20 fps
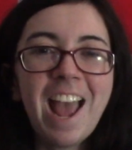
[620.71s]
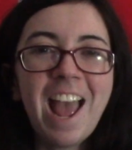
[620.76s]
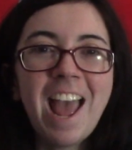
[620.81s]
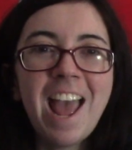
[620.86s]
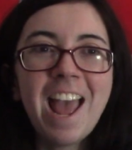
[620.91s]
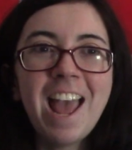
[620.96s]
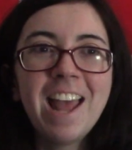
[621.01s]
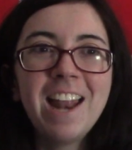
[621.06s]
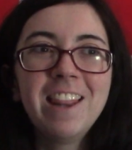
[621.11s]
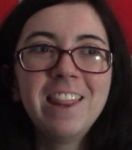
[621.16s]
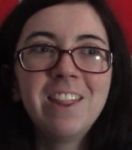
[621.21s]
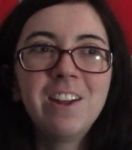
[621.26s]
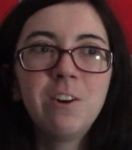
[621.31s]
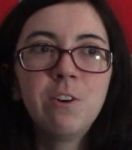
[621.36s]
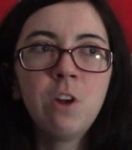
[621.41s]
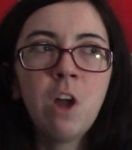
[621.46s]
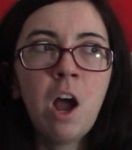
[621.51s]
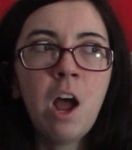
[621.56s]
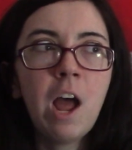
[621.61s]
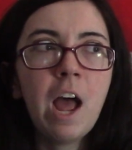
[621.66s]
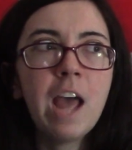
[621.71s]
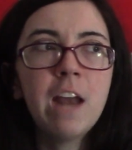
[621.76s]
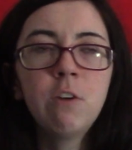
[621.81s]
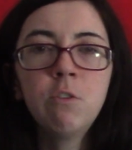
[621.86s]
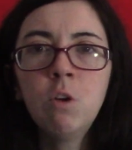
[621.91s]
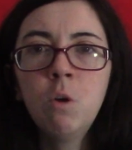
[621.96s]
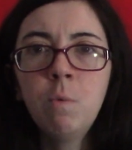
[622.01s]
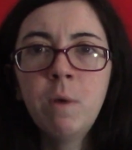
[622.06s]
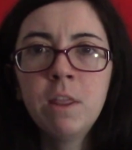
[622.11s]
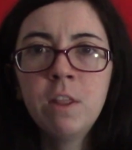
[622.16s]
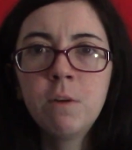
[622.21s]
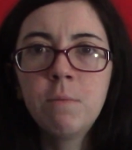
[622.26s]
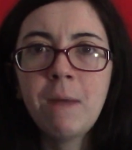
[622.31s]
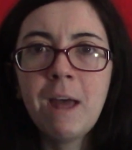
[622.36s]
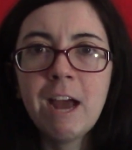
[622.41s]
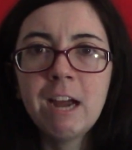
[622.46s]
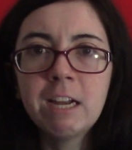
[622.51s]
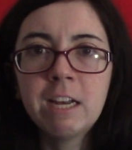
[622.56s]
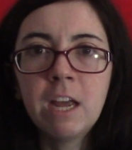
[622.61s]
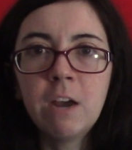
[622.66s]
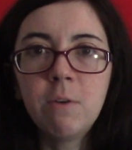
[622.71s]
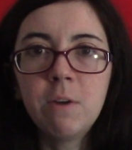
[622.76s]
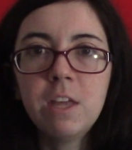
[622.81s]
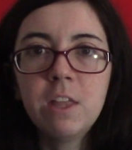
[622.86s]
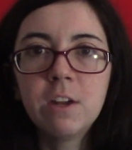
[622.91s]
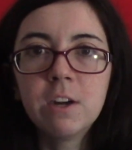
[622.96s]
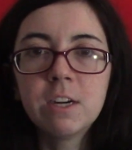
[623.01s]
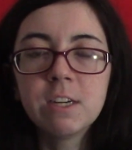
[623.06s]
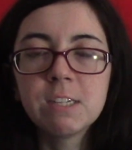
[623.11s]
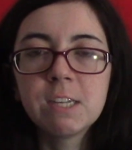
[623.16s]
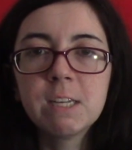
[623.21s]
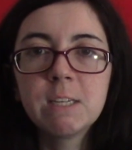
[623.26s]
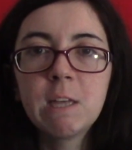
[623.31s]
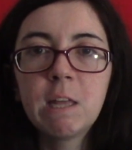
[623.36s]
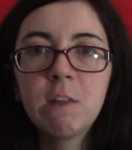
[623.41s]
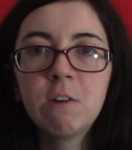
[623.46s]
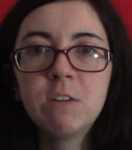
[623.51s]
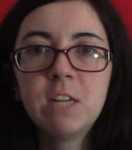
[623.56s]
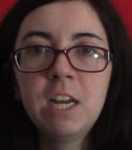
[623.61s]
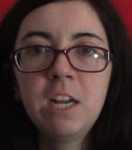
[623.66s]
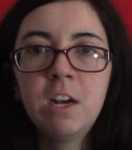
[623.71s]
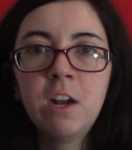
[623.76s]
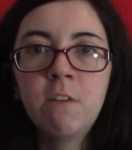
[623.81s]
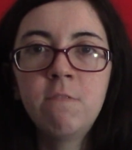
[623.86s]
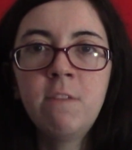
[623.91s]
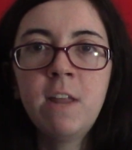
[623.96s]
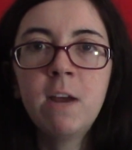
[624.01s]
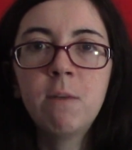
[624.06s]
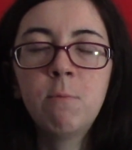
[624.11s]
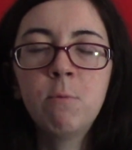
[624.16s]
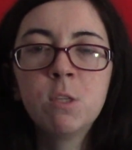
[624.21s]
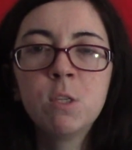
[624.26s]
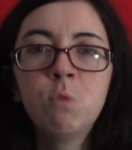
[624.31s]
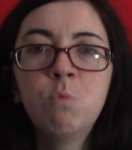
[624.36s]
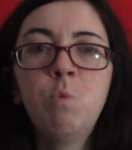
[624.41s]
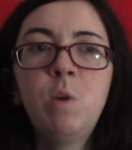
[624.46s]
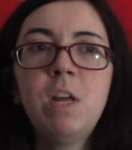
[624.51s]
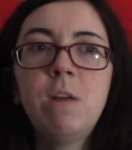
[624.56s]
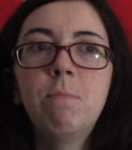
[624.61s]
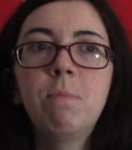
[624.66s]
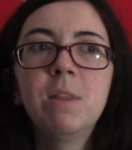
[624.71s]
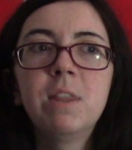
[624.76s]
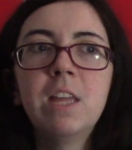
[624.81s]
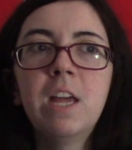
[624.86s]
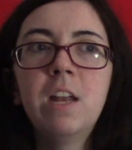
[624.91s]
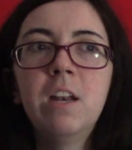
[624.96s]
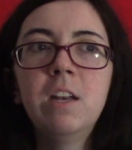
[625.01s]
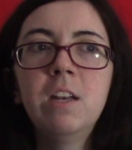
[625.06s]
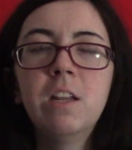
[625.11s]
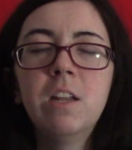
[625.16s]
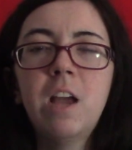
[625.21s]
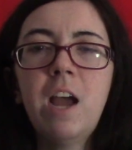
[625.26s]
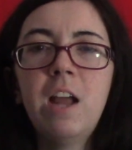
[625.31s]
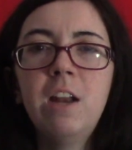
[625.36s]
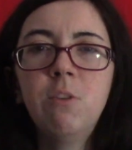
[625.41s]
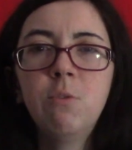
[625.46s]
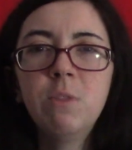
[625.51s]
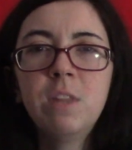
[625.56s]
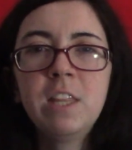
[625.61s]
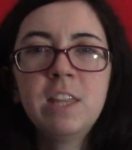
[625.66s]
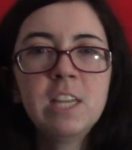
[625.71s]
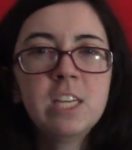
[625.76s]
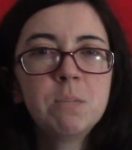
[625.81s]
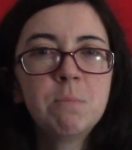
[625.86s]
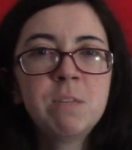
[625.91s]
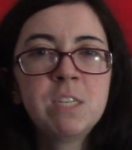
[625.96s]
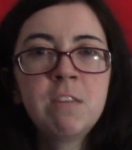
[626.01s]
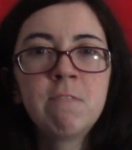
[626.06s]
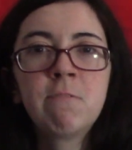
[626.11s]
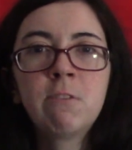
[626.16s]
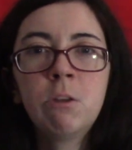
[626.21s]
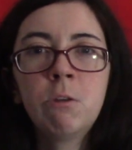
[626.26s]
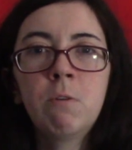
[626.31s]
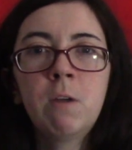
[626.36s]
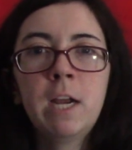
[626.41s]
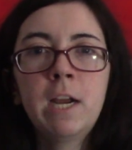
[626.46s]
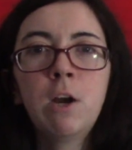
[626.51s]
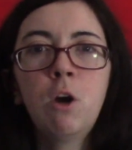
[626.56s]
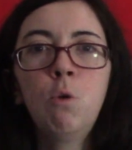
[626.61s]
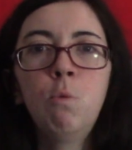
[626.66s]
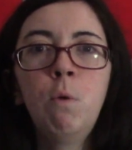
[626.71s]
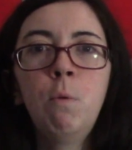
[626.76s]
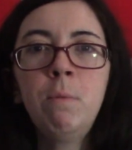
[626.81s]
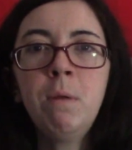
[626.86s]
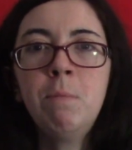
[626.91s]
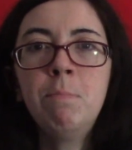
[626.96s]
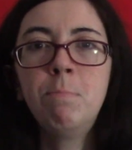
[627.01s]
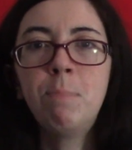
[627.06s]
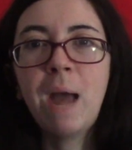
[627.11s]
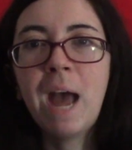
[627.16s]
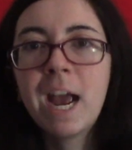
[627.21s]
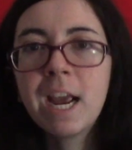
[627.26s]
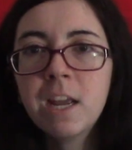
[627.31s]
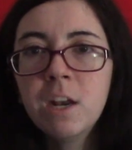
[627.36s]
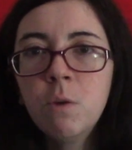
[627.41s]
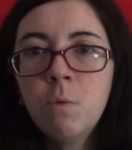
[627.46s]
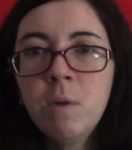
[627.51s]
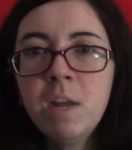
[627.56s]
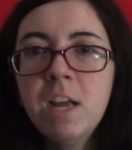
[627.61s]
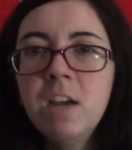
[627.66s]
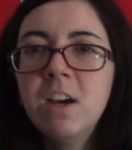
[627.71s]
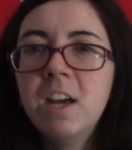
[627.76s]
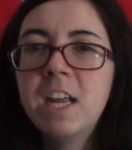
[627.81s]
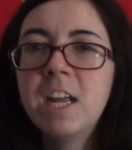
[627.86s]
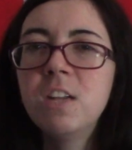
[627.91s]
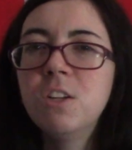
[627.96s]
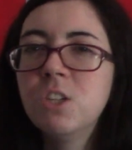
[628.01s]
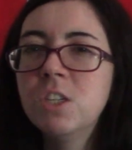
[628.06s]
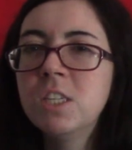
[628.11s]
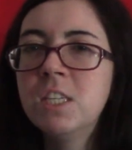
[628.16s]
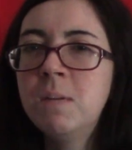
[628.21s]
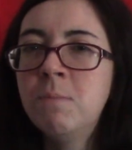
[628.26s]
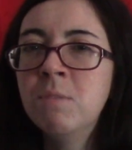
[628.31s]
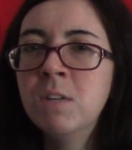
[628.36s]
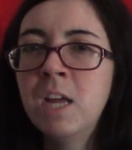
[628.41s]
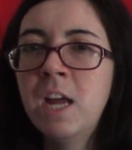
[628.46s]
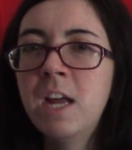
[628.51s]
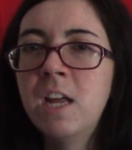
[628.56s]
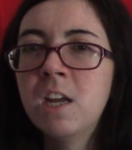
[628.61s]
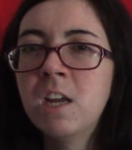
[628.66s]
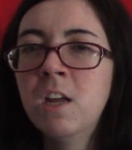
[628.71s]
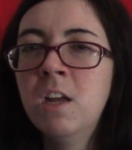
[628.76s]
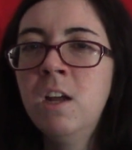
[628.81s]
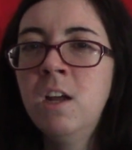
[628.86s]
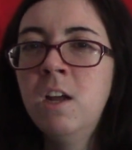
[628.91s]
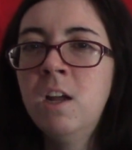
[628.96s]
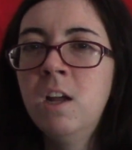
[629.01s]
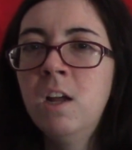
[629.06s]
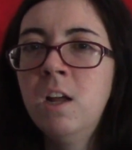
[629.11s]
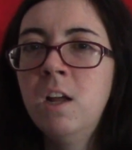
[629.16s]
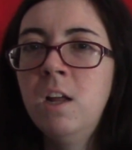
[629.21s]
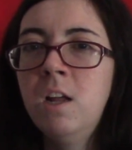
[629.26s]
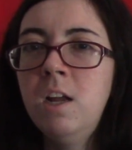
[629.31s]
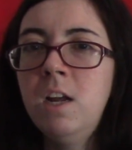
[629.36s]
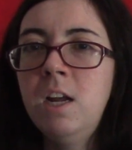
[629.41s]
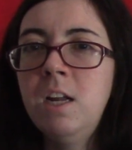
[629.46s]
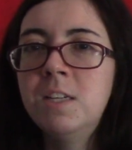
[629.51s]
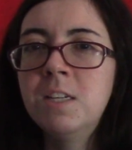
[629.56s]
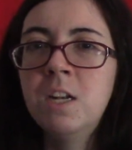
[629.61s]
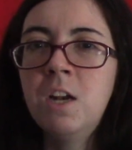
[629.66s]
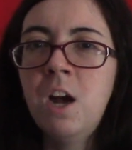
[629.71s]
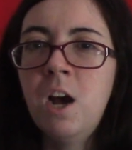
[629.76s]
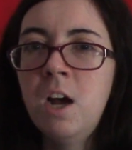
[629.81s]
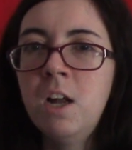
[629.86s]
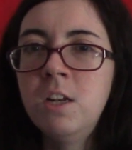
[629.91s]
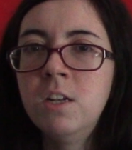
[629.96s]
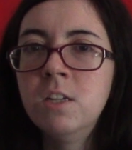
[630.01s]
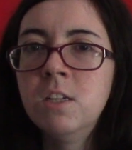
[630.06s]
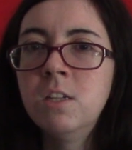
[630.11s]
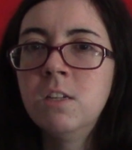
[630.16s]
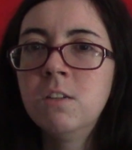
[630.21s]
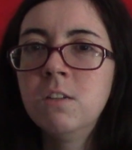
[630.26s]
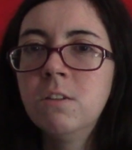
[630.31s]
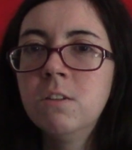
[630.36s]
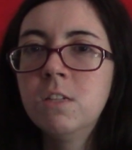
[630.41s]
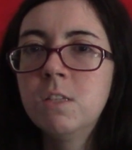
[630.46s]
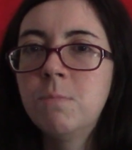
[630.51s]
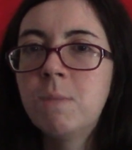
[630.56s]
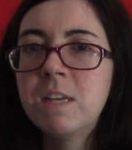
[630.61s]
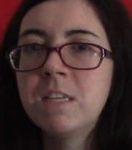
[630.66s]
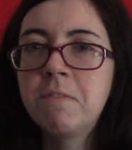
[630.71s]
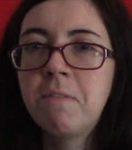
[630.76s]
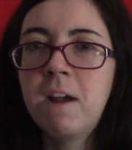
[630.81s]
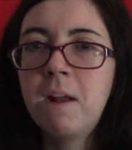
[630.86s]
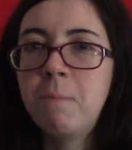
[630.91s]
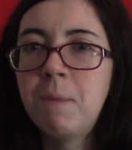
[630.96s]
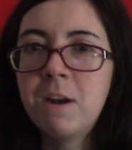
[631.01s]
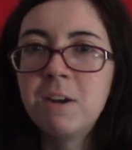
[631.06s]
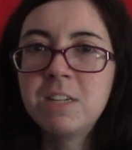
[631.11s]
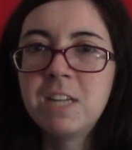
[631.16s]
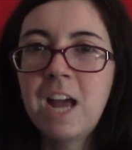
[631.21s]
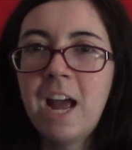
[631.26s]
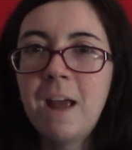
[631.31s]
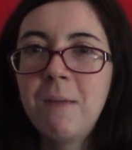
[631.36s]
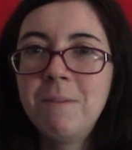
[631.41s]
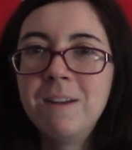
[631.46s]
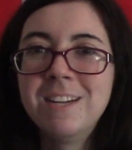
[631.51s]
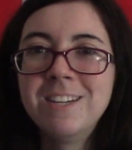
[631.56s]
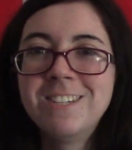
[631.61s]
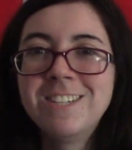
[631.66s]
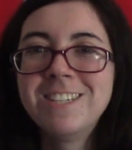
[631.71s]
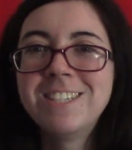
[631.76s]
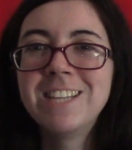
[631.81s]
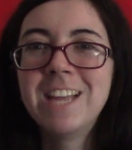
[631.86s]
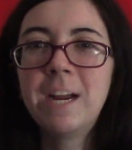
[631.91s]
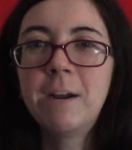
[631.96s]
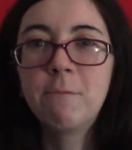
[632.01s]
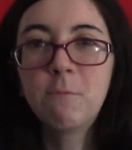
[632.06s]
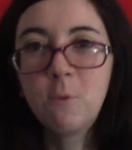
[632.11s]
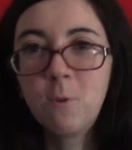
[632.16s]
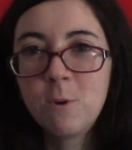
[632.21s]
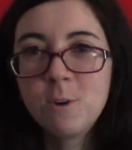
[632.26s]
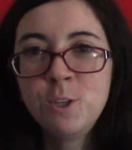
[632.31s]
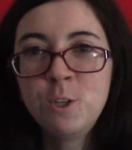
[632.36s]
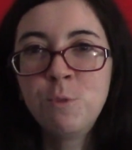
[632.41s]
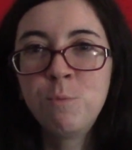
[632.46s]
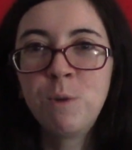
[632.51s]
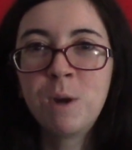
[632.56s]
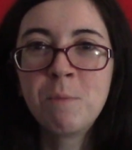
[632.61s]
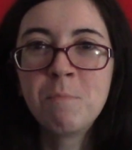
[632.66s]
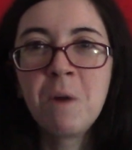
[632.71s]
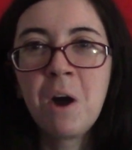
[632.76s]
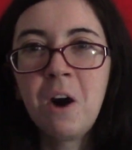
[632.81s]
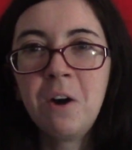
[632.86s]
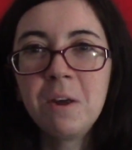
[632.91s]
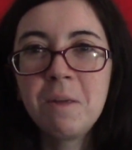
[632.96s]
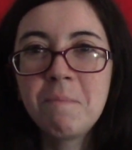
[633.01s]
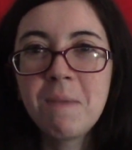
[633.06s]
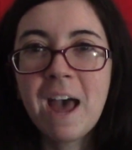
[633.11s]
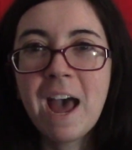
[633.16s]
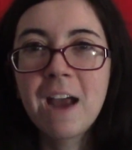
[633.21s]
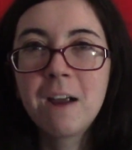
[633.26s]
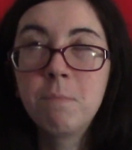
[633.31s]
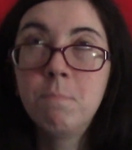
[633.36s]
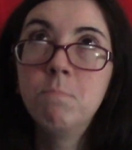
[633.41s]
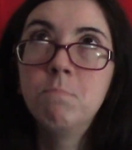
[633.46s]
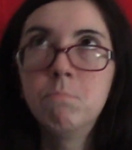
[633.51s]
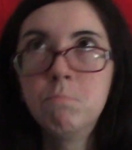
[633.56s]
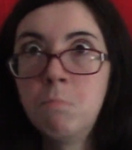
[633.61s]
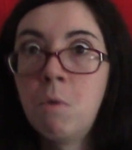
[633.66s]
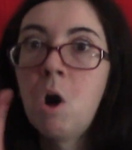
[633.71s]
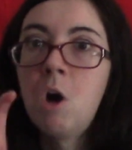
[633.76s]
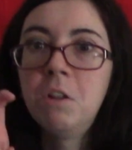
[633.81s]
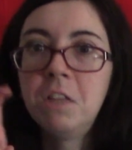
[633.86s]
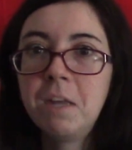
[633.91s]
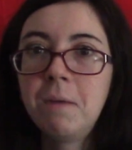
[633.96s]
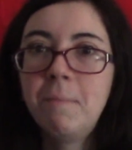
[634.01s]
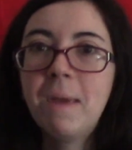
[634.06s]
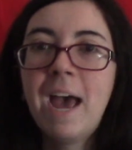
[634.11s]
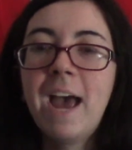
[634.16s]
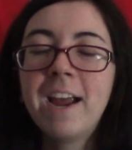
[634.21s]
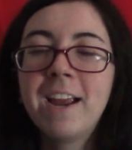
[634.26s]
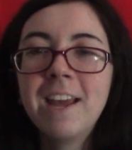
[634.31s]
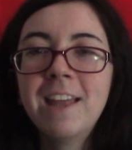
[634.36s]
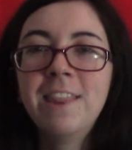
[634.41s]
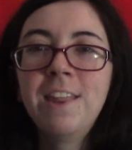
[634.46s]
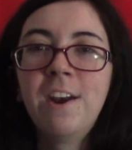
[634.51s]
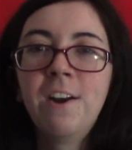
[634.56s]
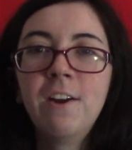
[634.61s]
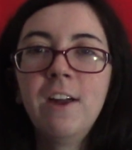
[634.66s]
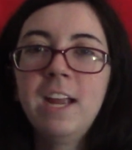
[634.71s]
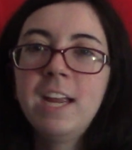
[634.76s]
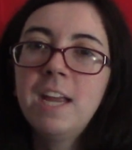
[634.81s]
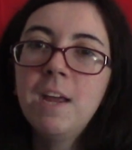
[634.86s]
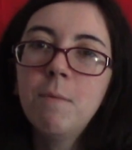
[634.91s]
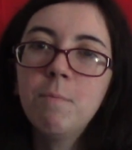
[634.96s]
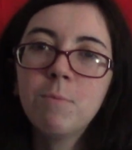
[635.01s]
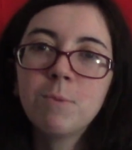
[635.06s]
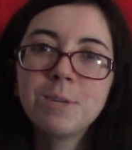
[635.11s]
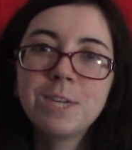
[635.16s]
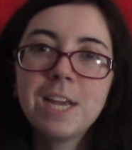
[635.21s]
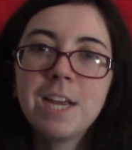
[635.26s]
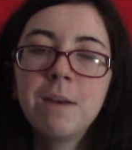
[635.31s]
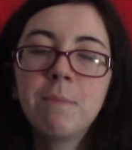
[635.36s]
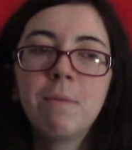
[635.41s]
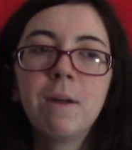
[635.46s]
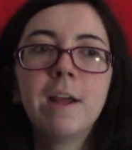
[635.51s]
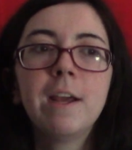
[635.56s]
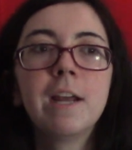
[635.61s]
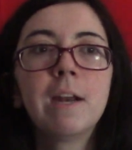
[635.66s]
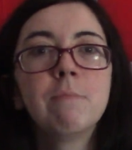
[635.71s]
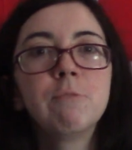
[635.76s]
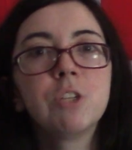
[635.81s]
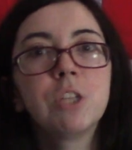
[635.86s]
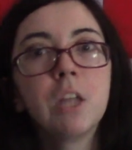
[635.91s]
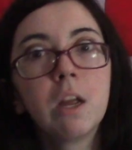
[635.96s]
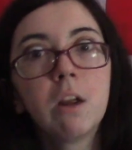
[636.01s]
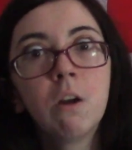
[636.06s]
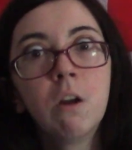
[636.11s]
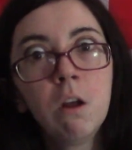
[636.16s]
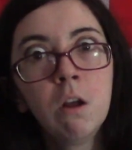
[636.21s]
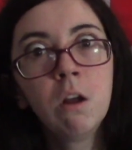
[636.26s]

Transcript: And they're not, I don't know when they're back now either, because they said they're taking off next week, but then I don't think they specifically were like, oh, we'll be back in a week. Like, it just seemed like it's an unspecified amount of time, and it's just like, of course you bring Molly back, Molly back, and then are like, yep, we're taking a break. And I'm just like,